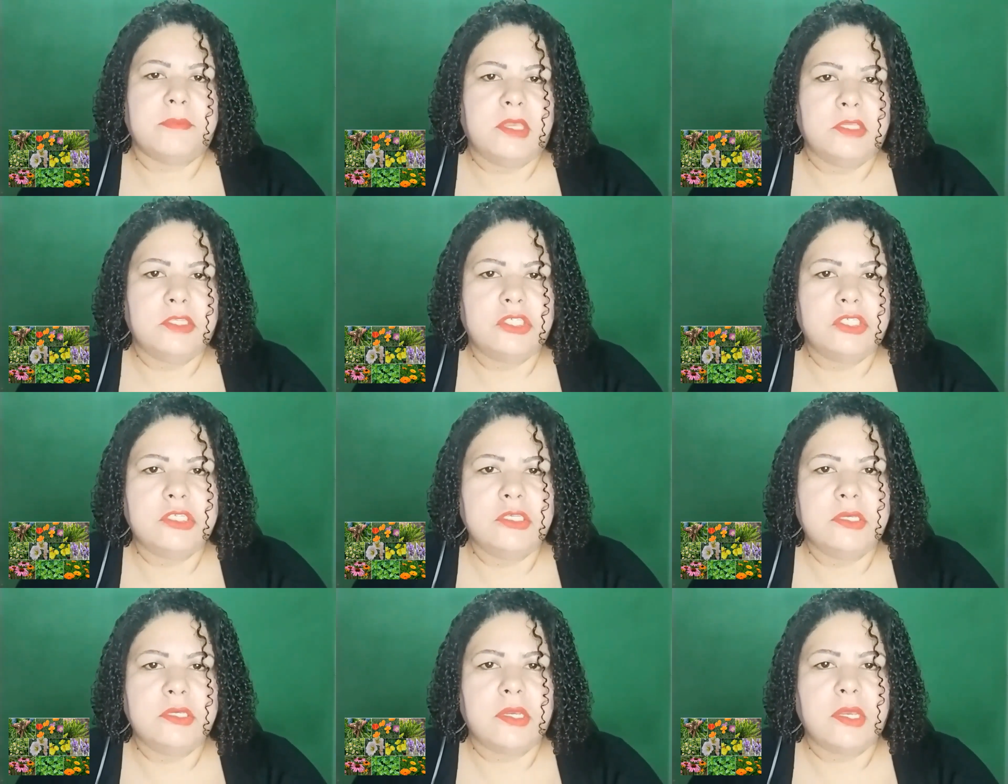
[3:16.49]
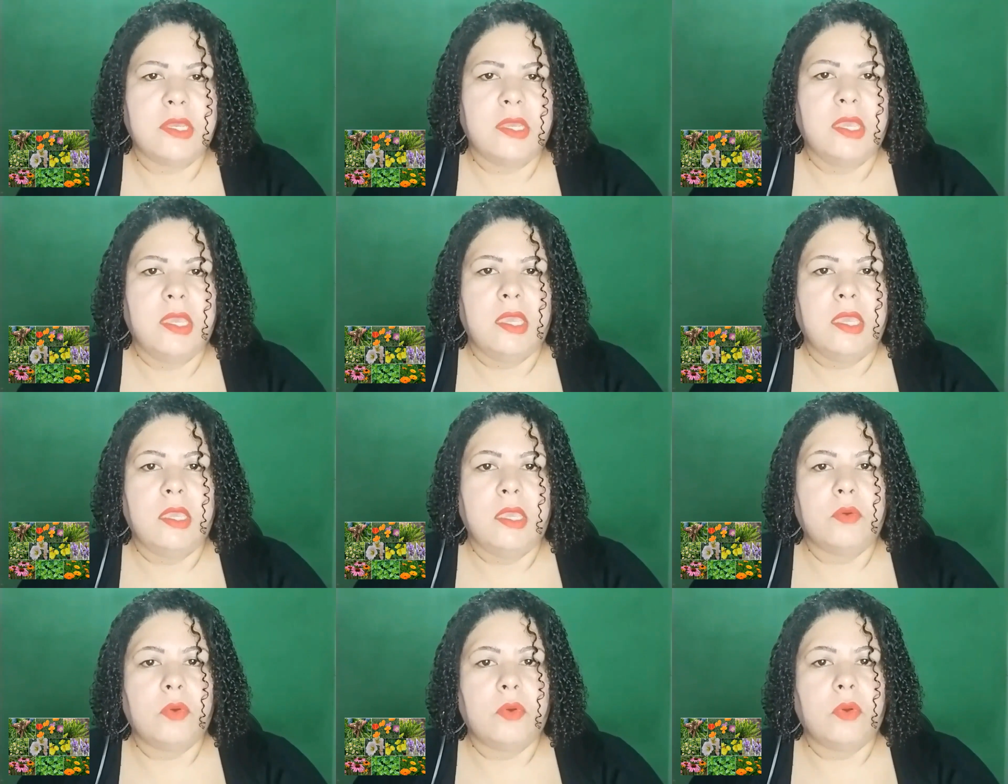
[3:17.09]
I choose the
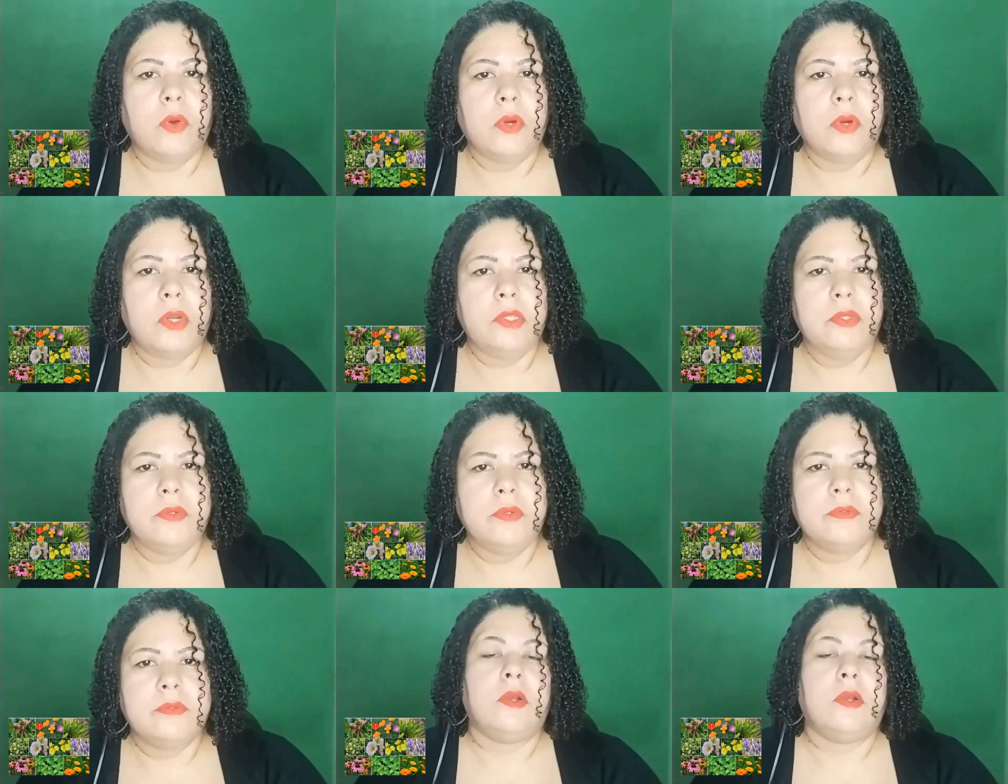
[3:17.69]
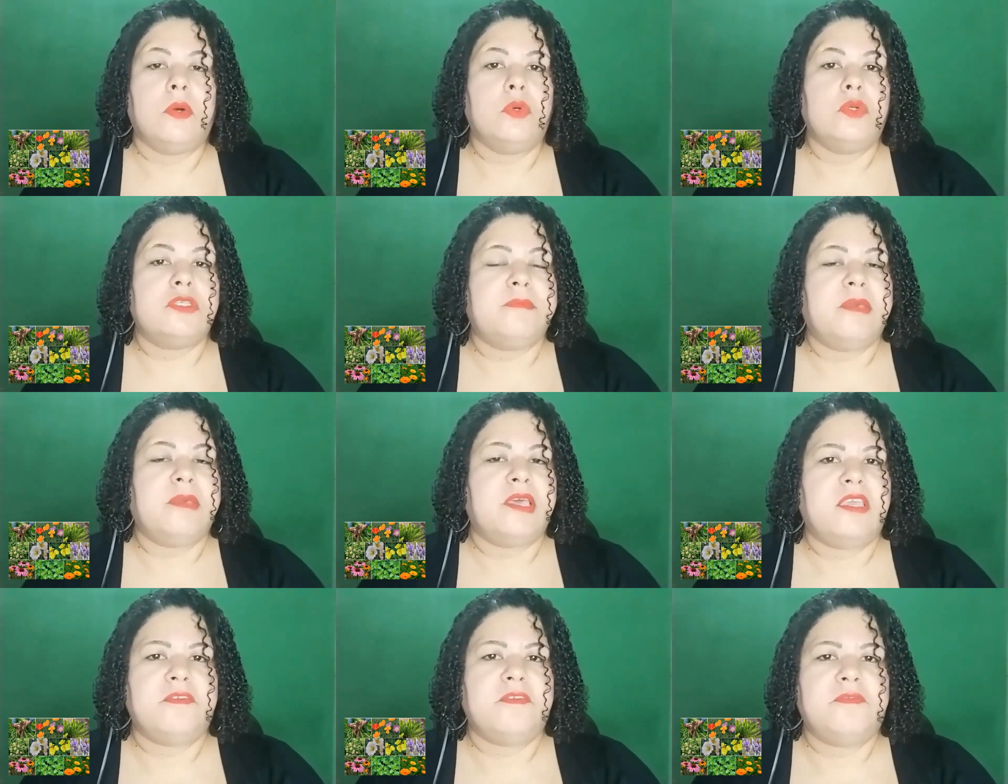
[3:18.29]
benefits of a
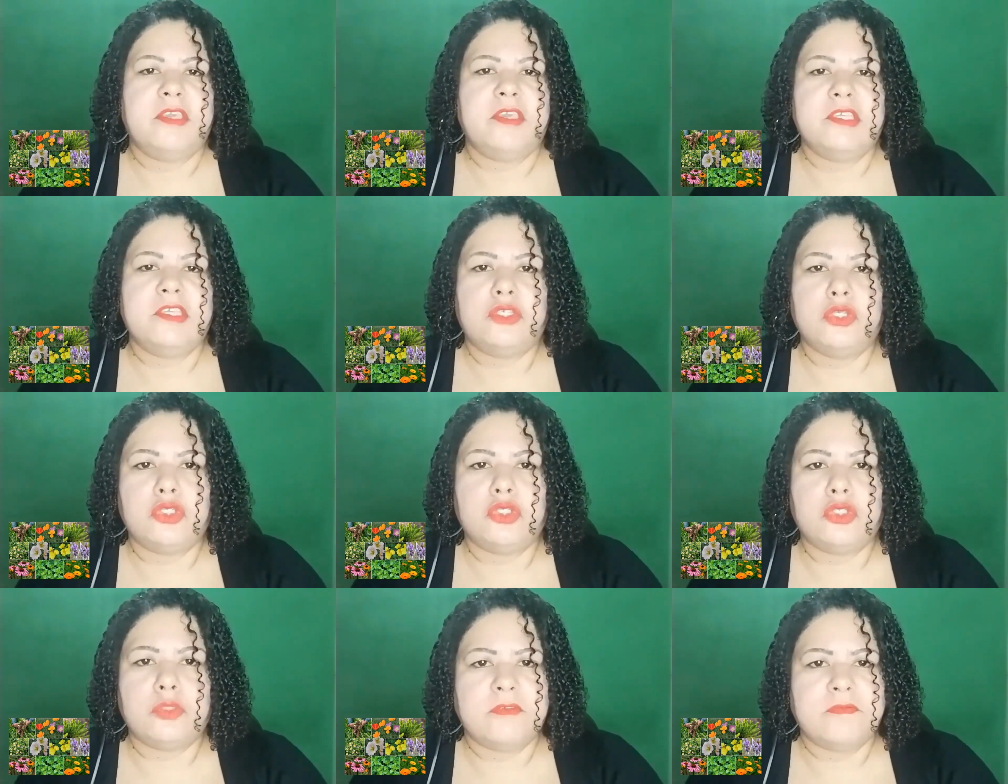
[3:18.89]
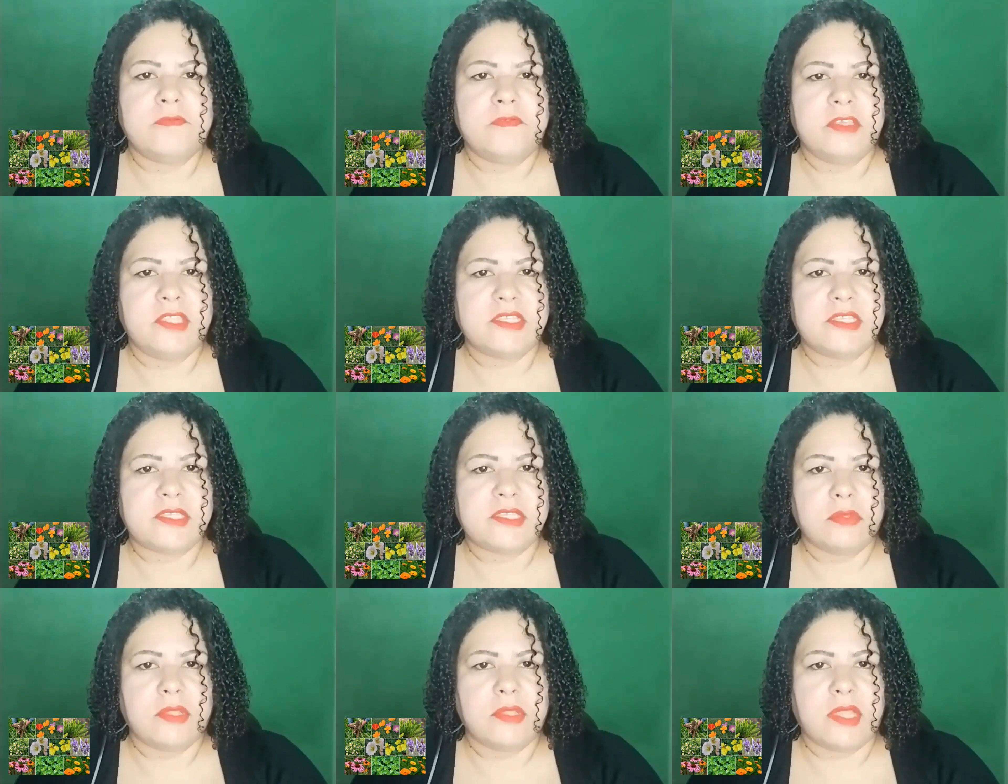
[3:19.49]
healthy, balanced,
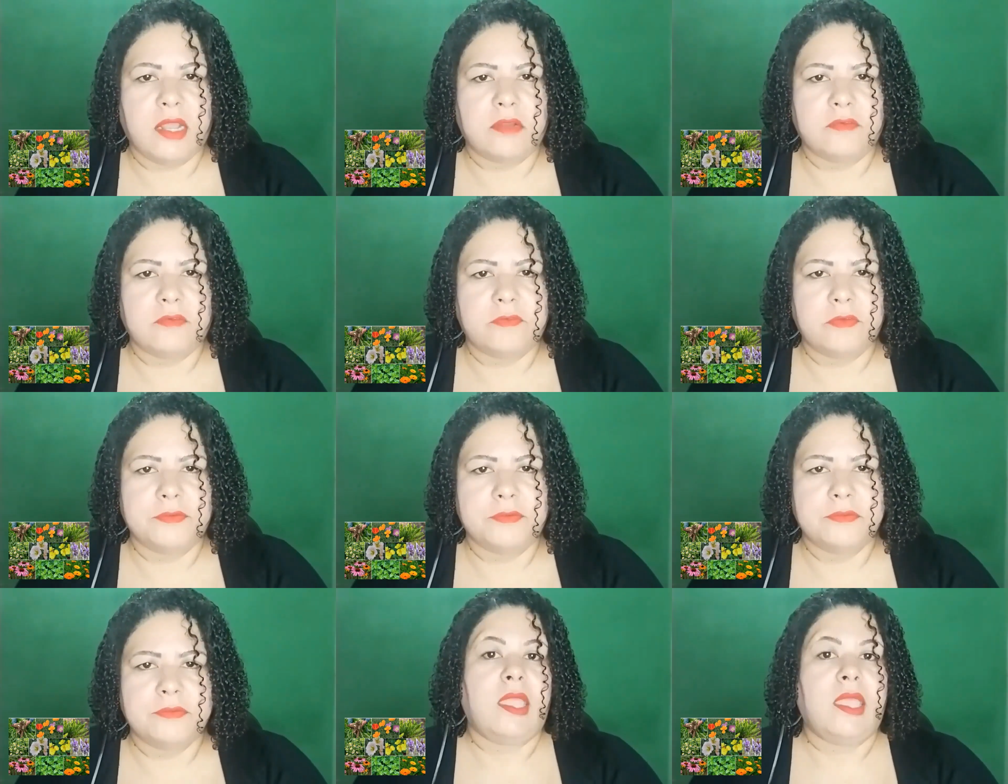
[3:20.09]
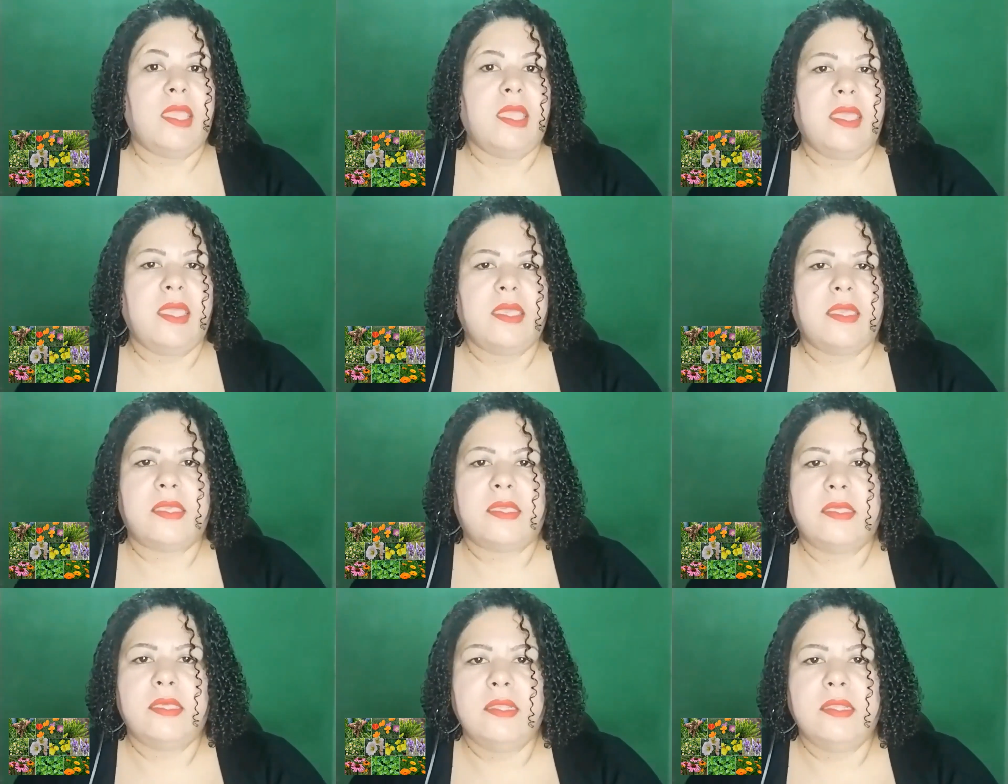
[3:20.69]
and natural
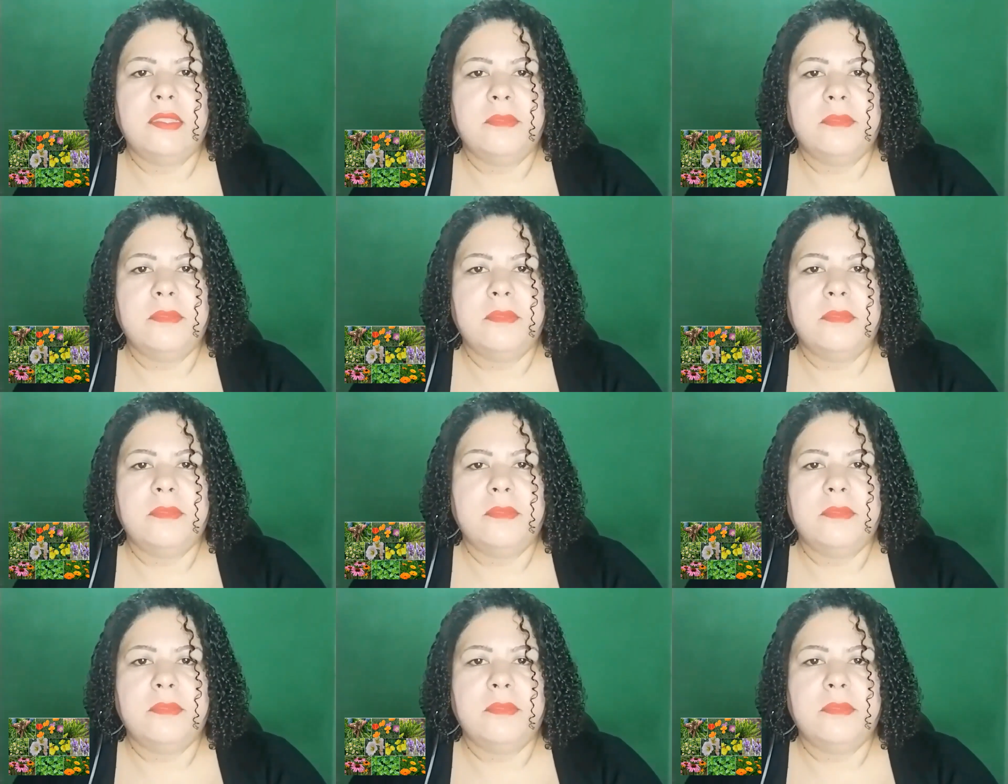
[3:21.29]
life.